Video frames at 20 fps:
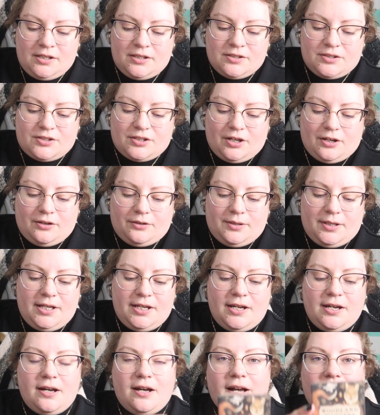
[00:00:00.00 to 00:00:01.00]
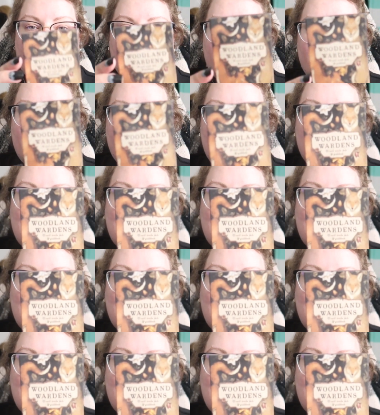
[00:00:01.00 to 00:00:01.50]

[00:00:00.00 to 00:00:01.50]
So I love